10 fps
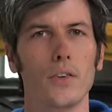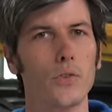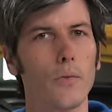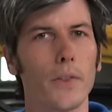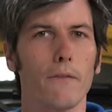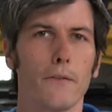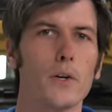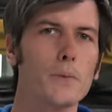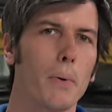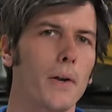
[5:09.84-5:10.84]
So for the
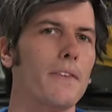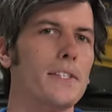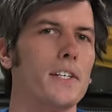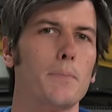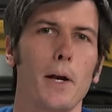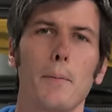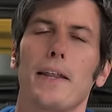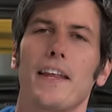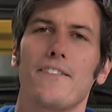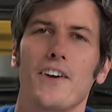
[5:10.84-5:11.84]
first part of this
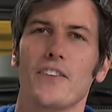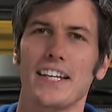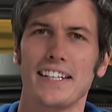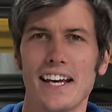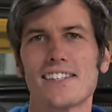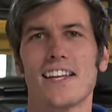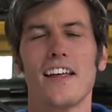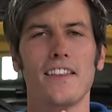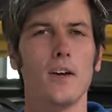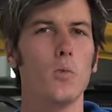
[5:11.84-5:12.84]
experiment, they found that yes,
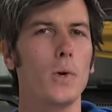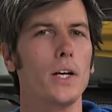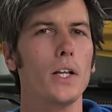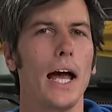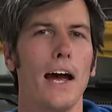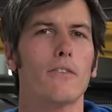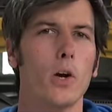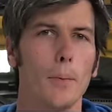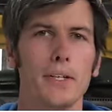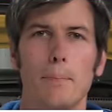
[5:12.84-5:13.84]
they will have
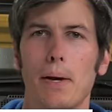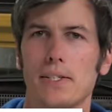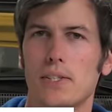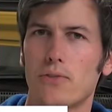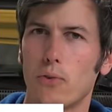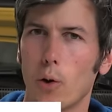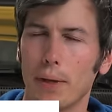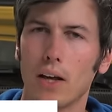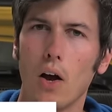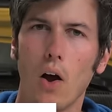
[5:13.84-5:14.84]
carbon deposits
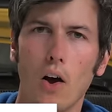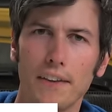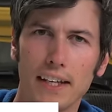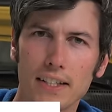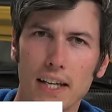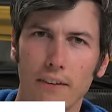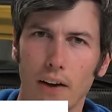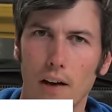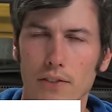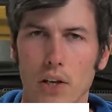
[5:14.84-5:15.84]
forming on the intake
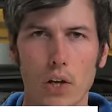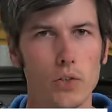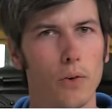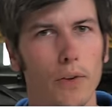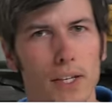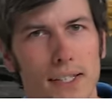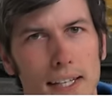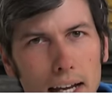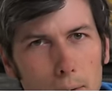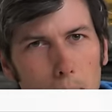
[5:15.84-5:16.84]
valves. So for the
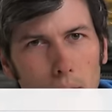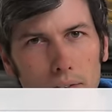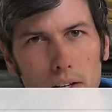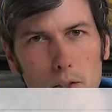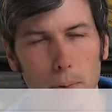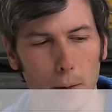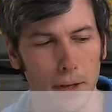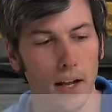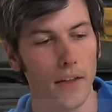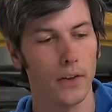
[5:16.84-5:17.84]
second part of the
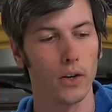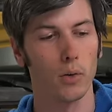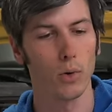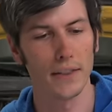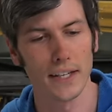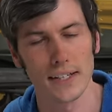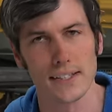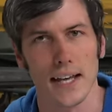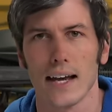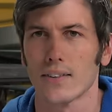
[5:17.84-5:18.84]
experiment, they're going to run the
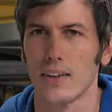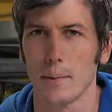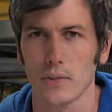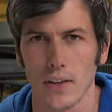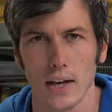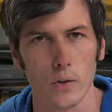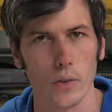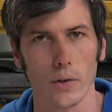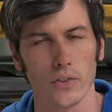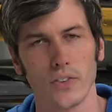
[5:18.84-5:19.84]
exact same cycle,
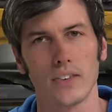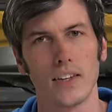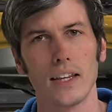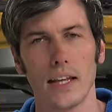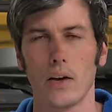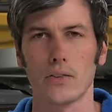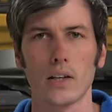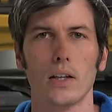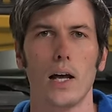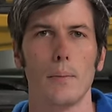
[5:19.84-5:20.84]
those
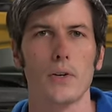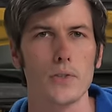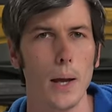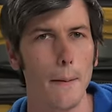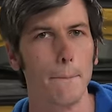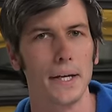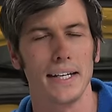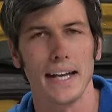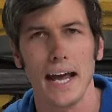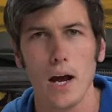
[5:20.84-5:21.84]
16,000 kilometers, but
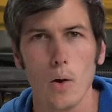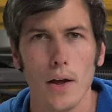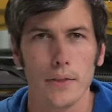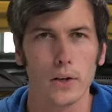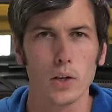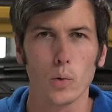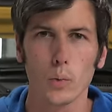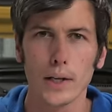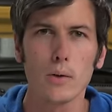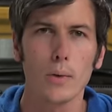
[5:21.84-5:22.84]
now they're going to
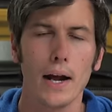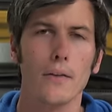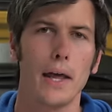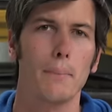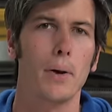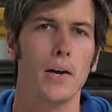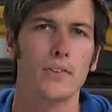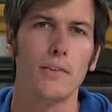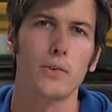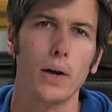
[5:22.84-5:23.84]
reroute that
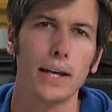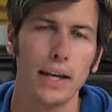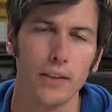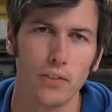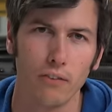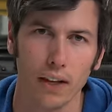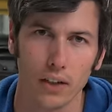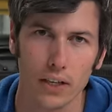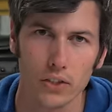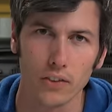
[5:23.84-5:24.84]
positive crankcase
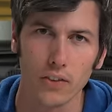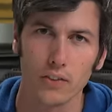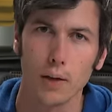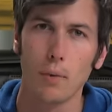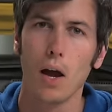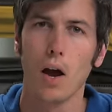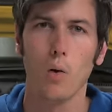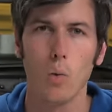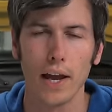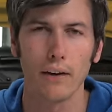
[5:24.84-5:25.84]
ventilation system
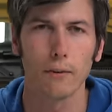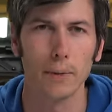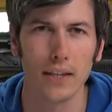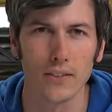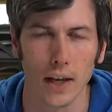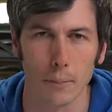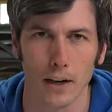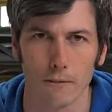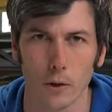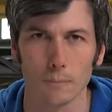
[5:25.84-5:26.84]
away from the intake
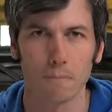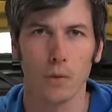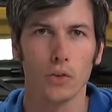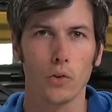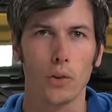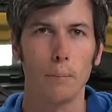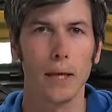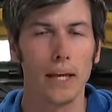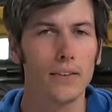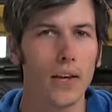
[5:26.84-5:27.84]
manifold. So
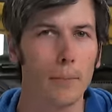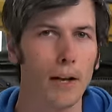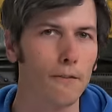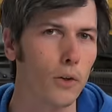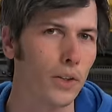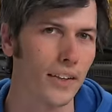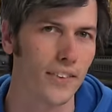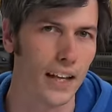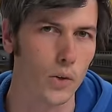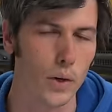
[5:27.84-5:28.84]
the intake manifold is
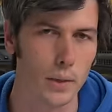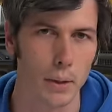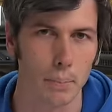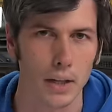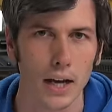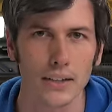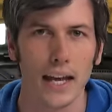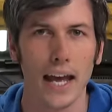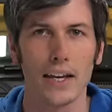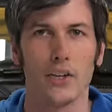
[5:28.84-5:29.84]
then going to be plugged,
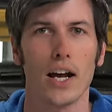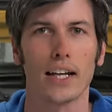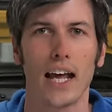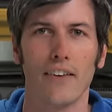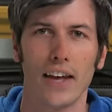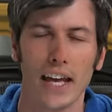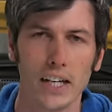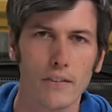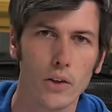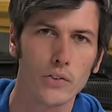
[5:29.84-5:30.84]
and you're not going to have
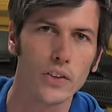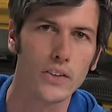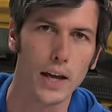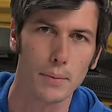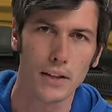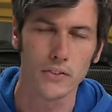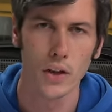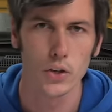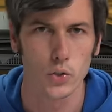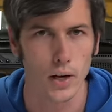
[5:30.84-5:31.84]
any of those contaminants
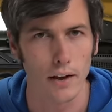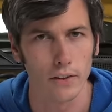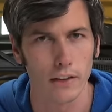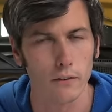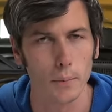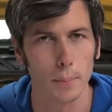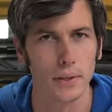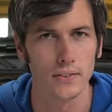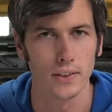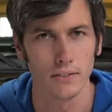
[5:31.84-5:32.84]
traveling from the
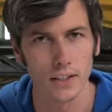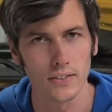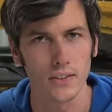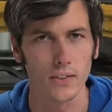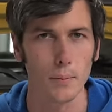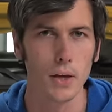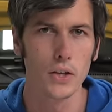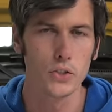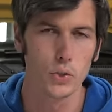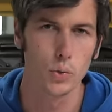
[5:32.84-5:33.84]
PCV system
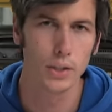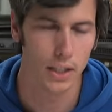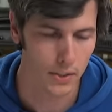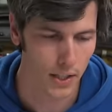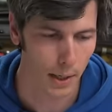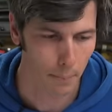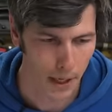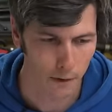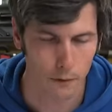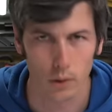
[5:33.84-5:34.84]
to the intake
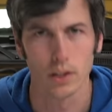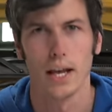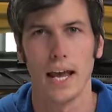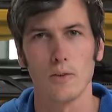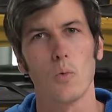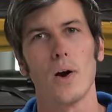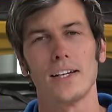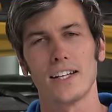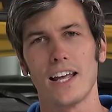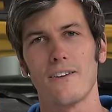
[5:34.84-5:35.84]
manifold. And
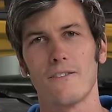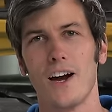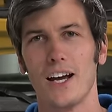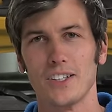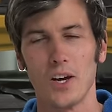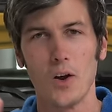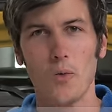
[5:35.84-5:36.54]
what did they find?